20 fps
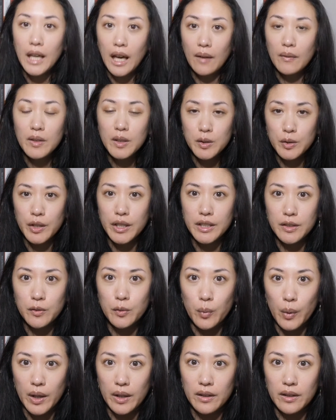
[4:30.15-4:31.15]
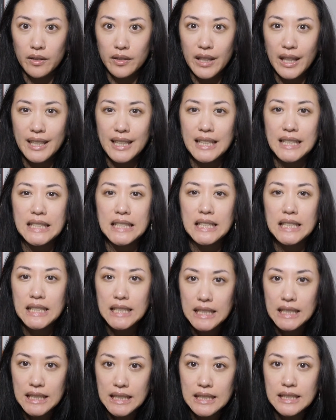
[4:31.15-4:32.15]
We have a creative well that can
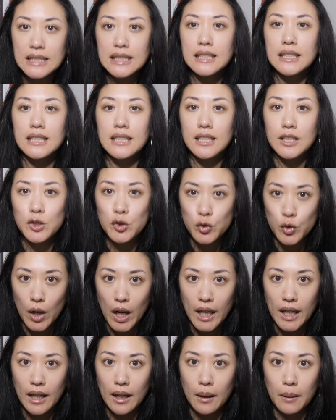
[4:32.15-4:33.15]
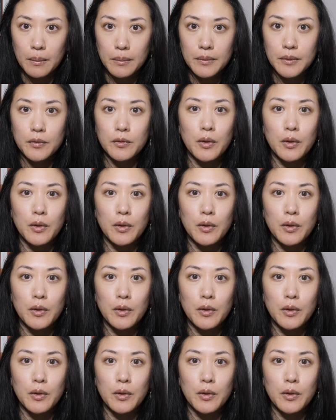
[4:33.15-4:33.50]
easily dry up